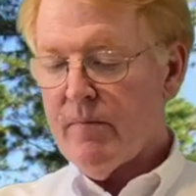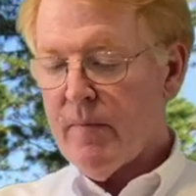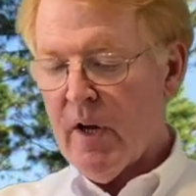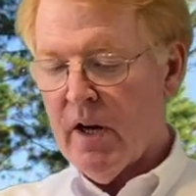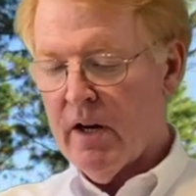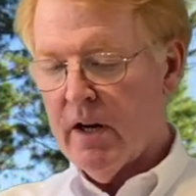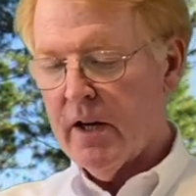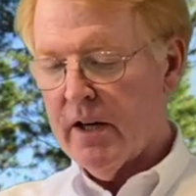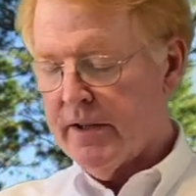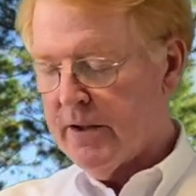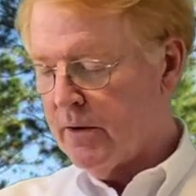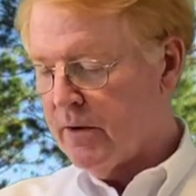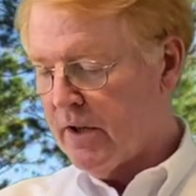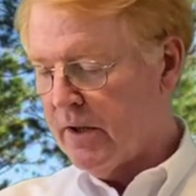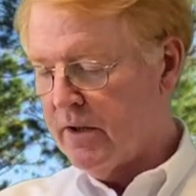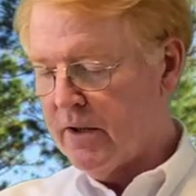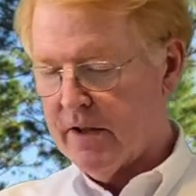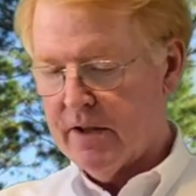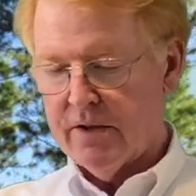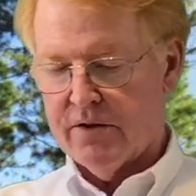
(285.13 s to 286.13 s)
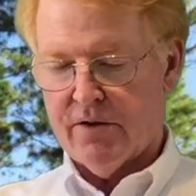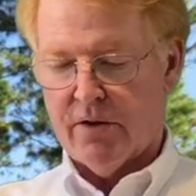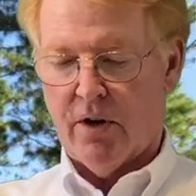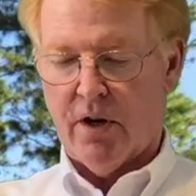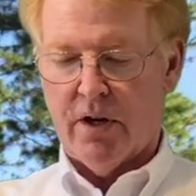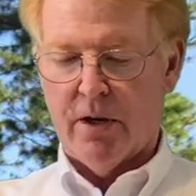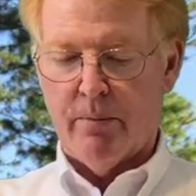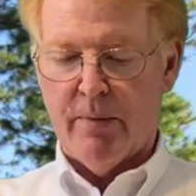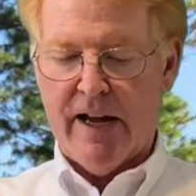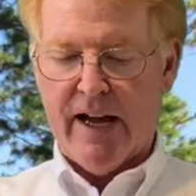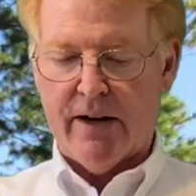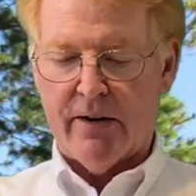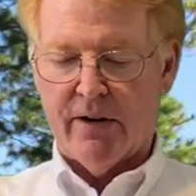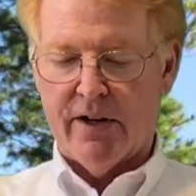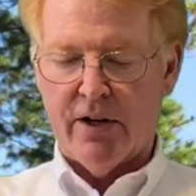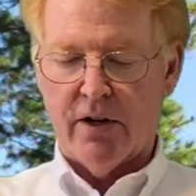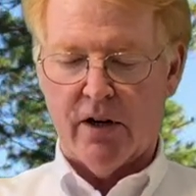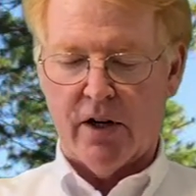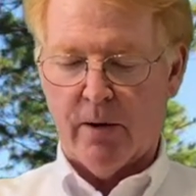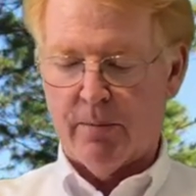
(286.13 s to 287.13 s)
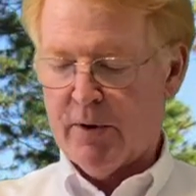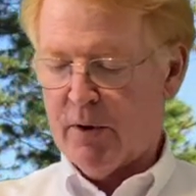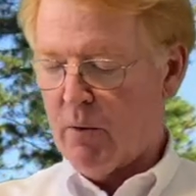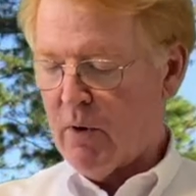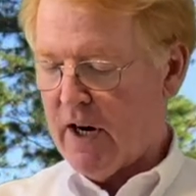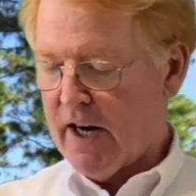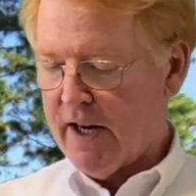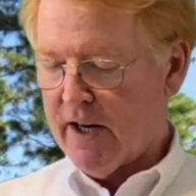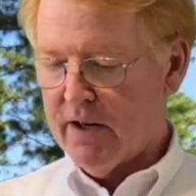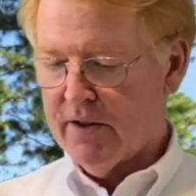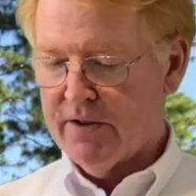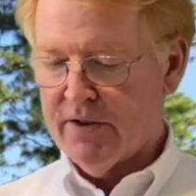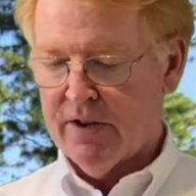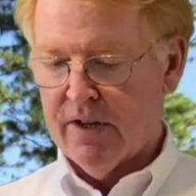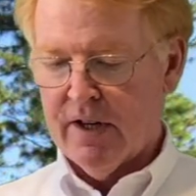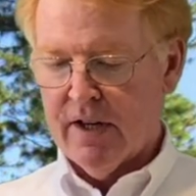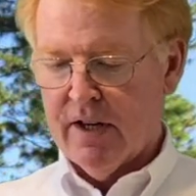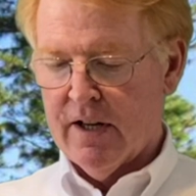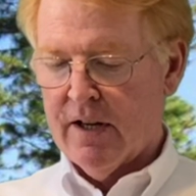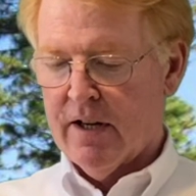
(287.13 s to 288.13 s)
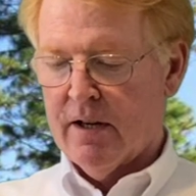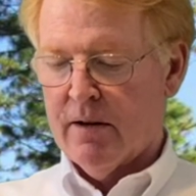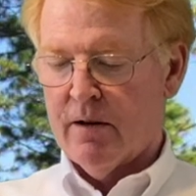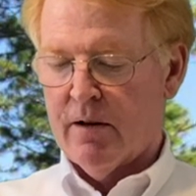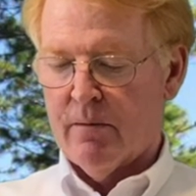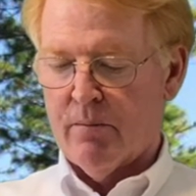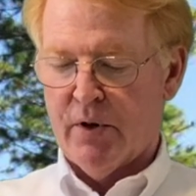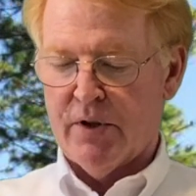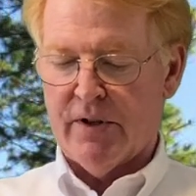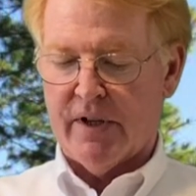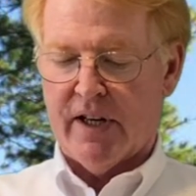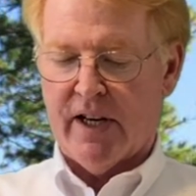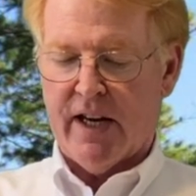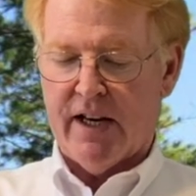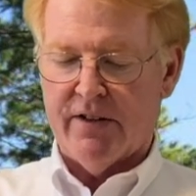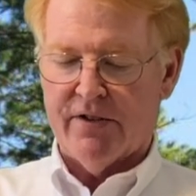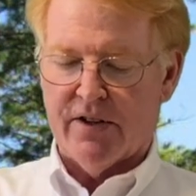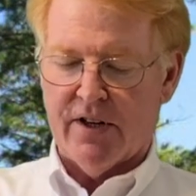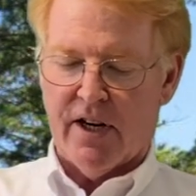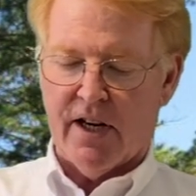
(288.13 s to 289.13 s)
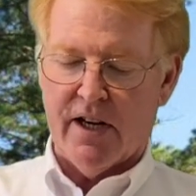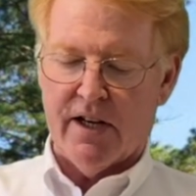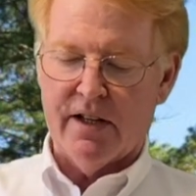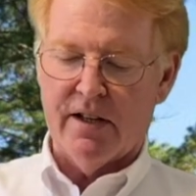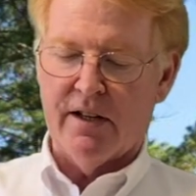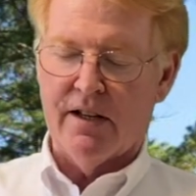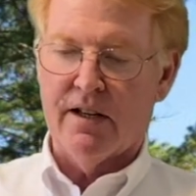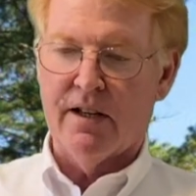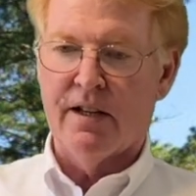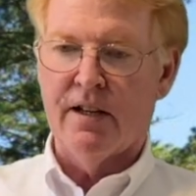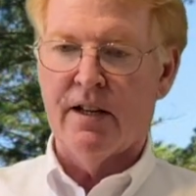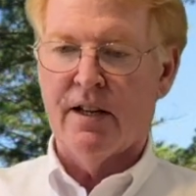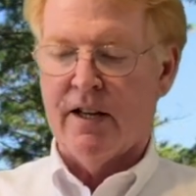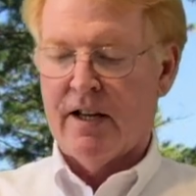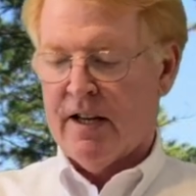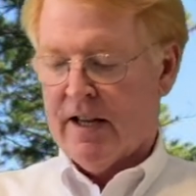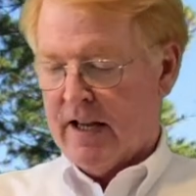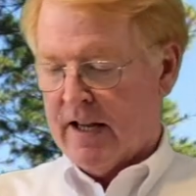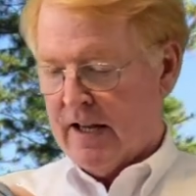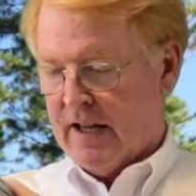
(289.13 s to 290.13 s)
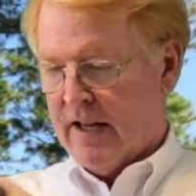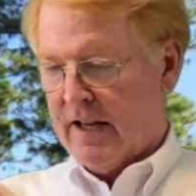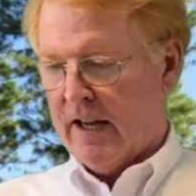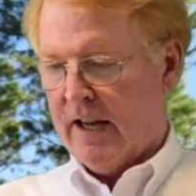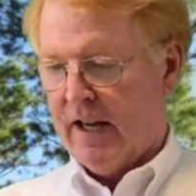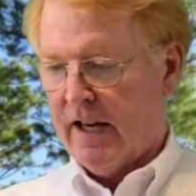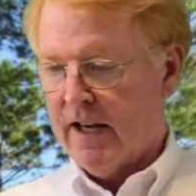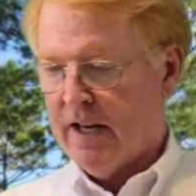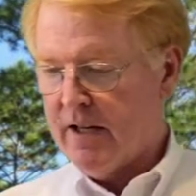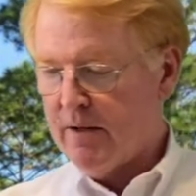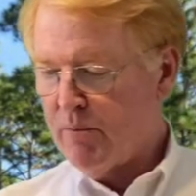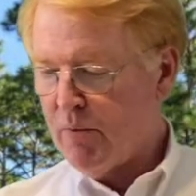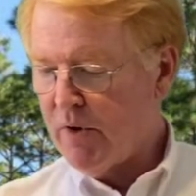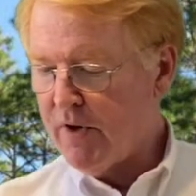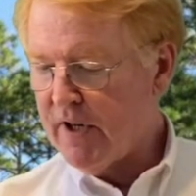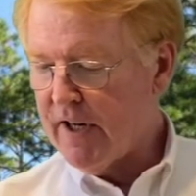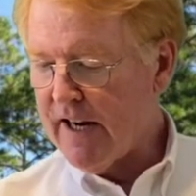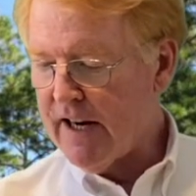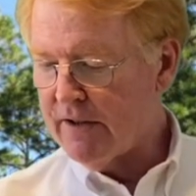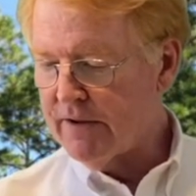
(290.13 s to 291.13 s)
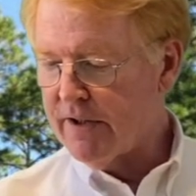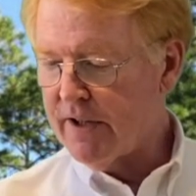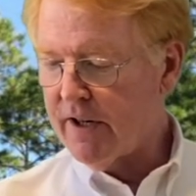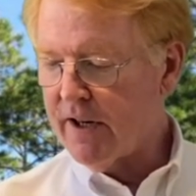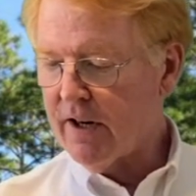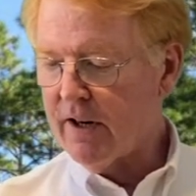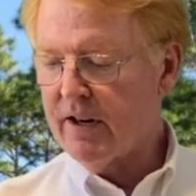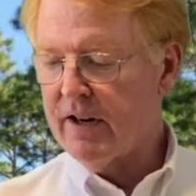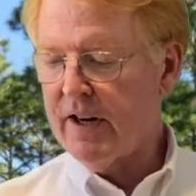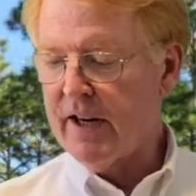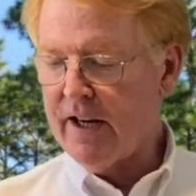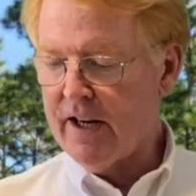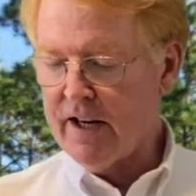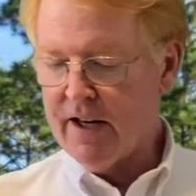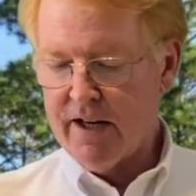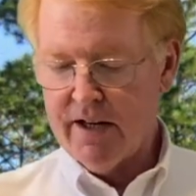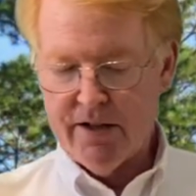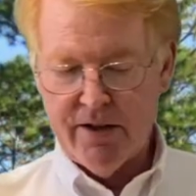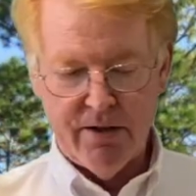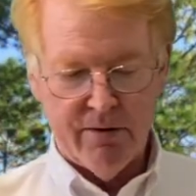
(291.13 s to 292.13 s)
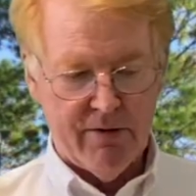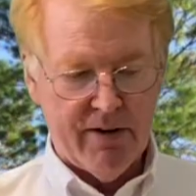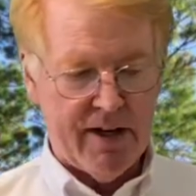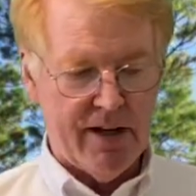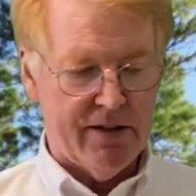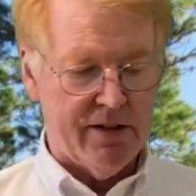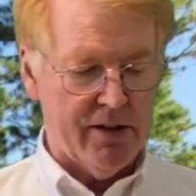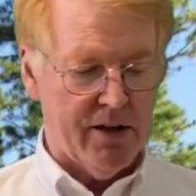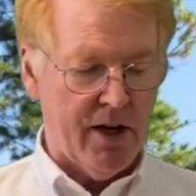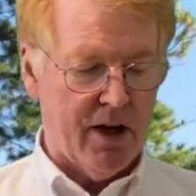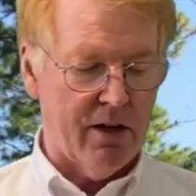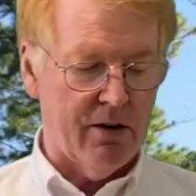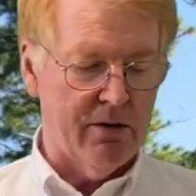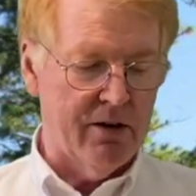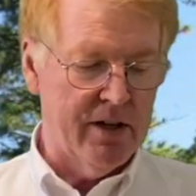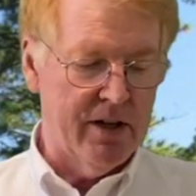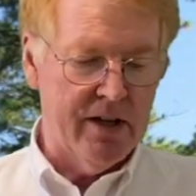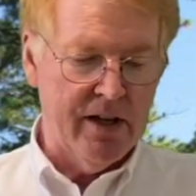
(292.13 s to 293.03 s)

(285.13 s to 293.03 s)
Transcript: uh, you can install the battery, hook up the wires, put the case on, and put it out there, and you're ready to go.